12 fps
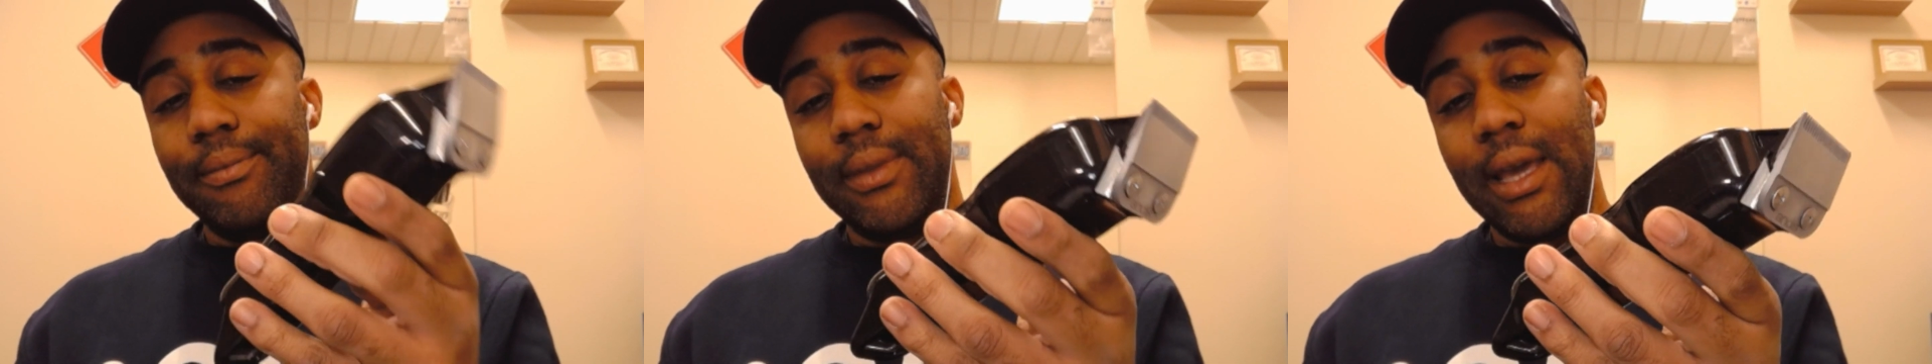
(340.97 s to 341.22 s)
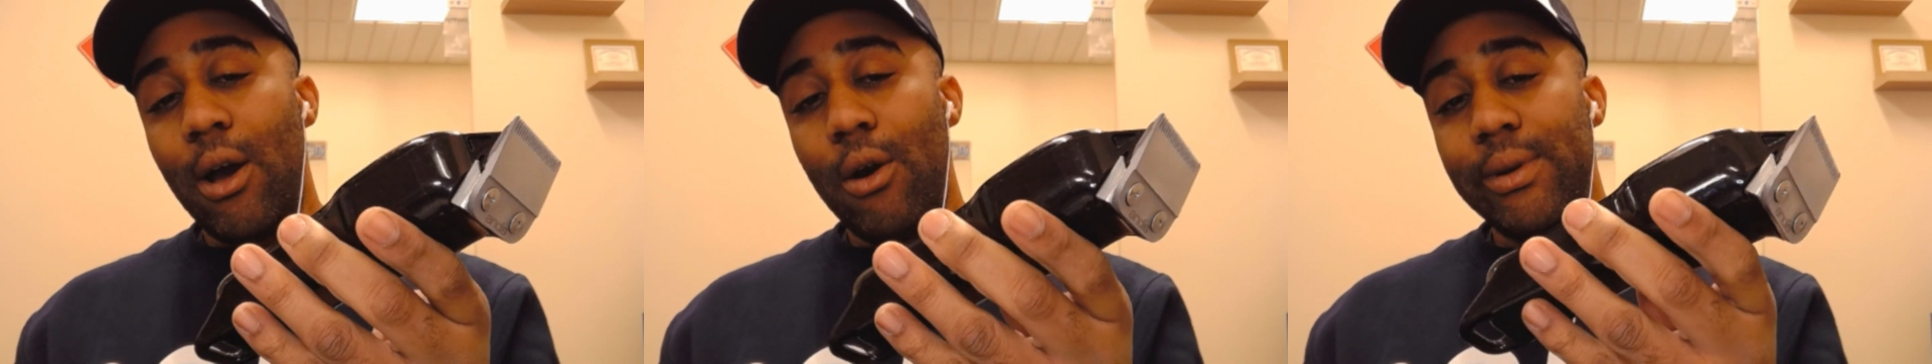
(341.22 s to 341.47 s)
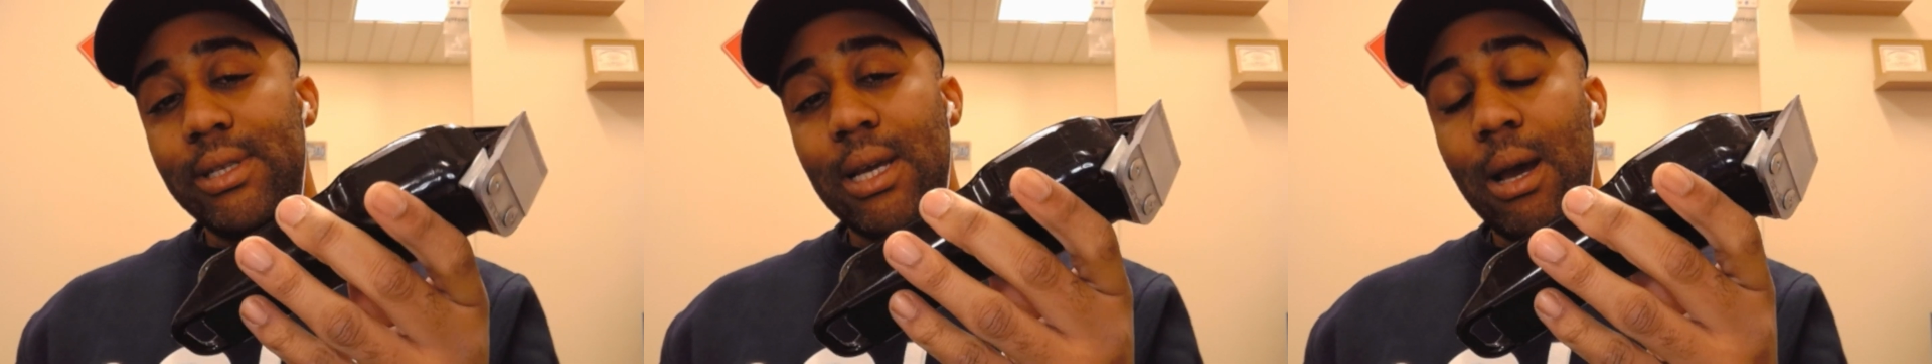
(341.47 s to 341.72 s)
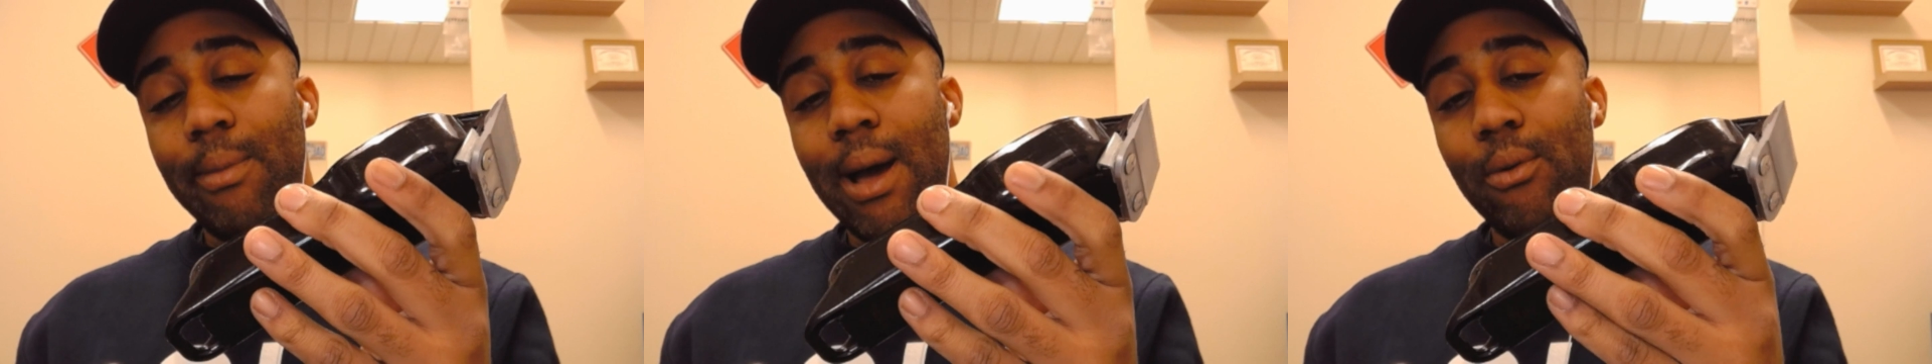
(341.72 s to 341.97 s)
They always
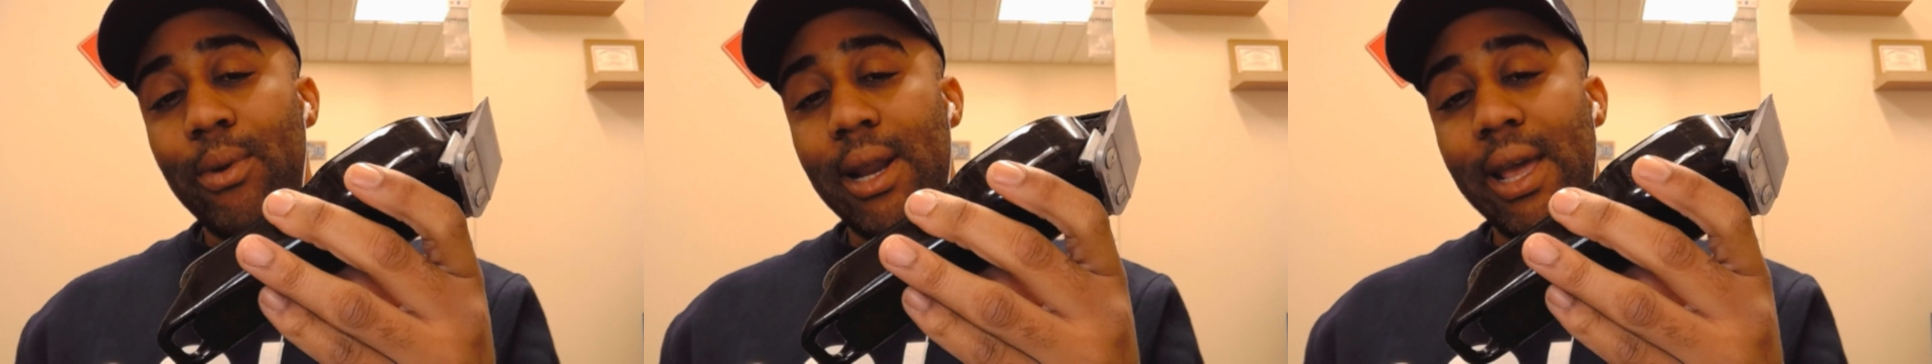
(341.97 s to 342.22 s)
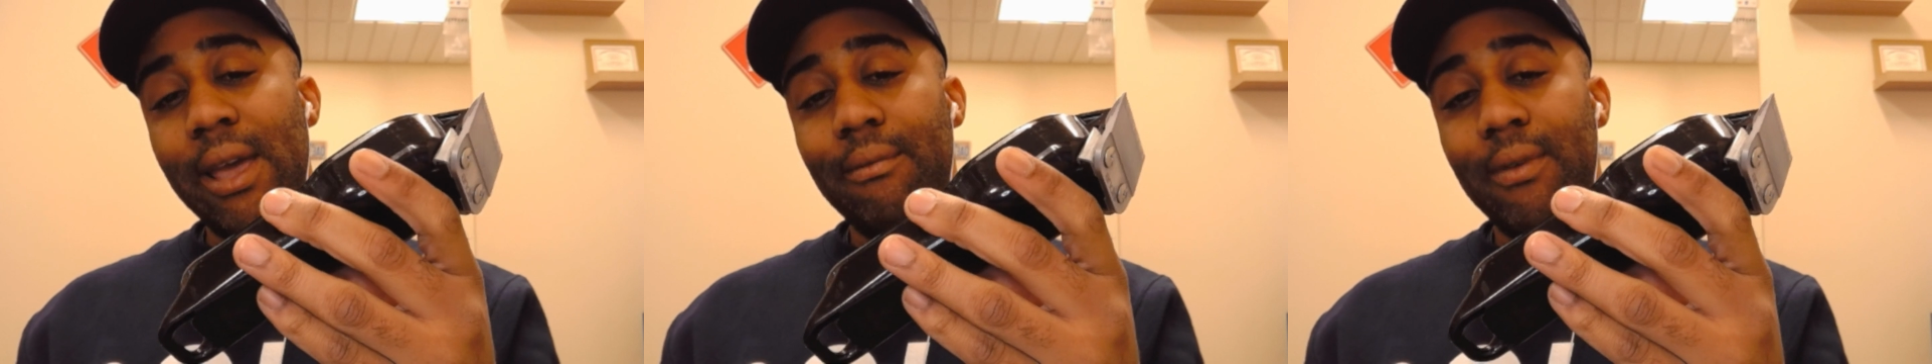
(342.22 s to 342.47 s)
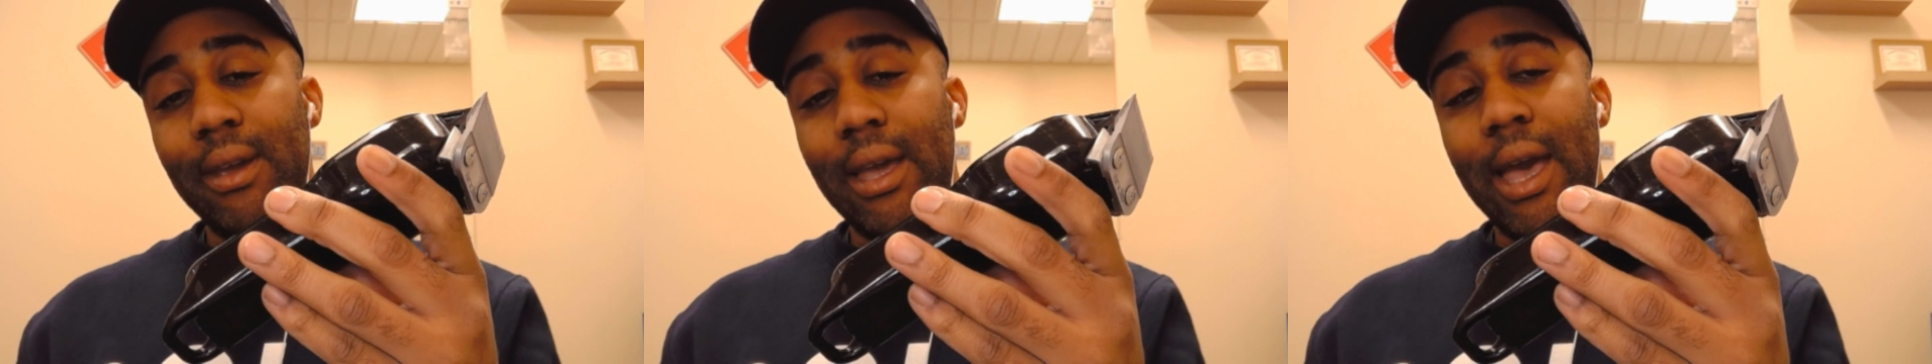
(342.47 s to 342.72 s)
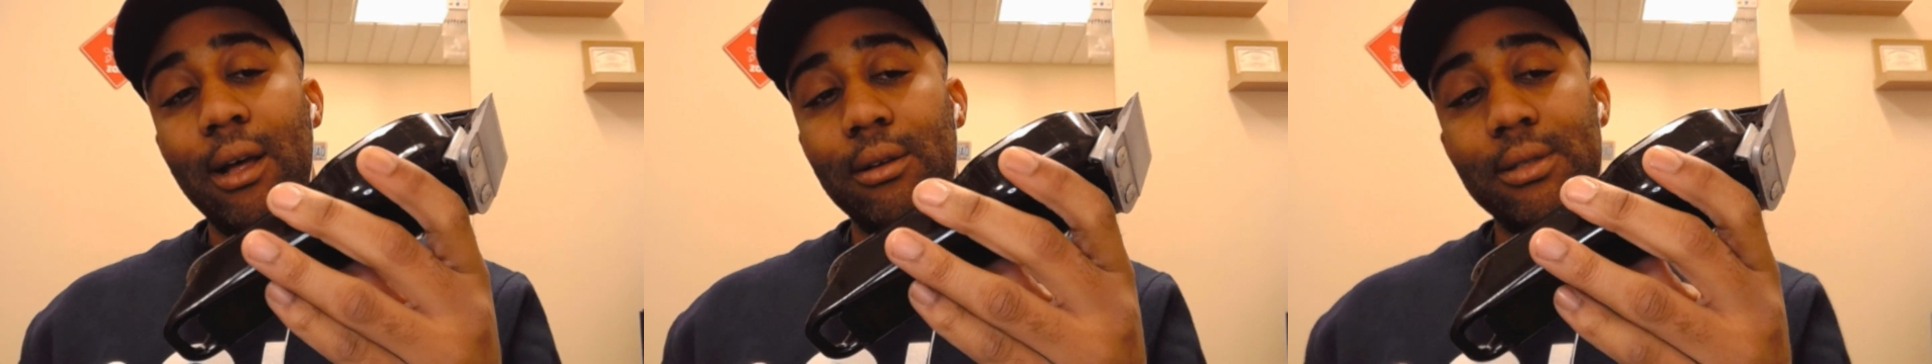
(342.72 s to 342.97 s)
come out with an
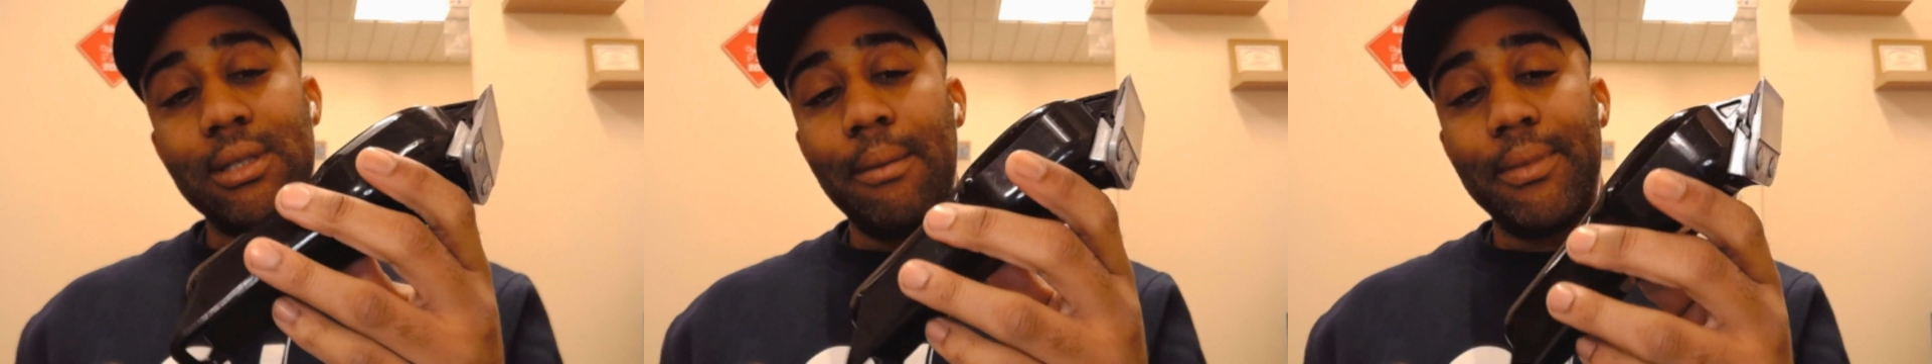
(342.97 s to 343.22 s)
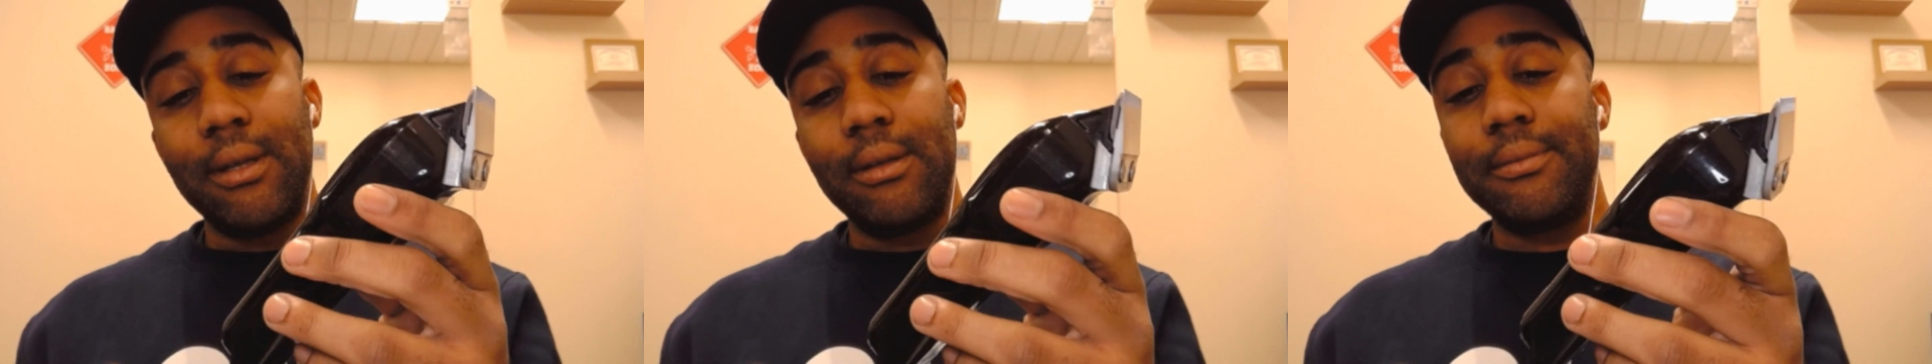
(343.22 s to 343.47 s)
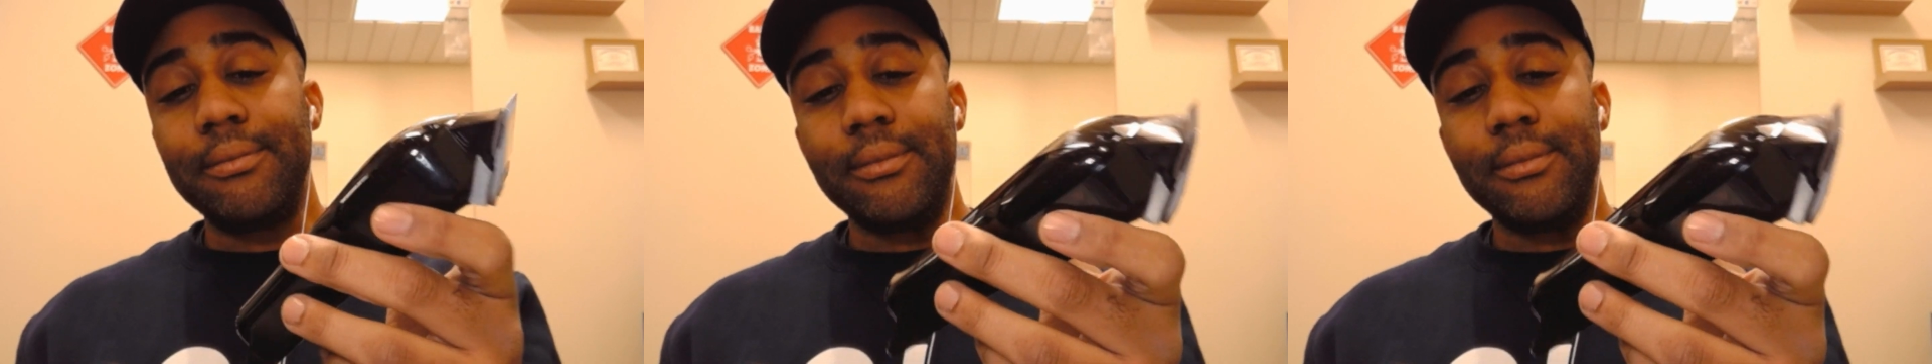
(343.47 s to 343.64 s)
Envy L something.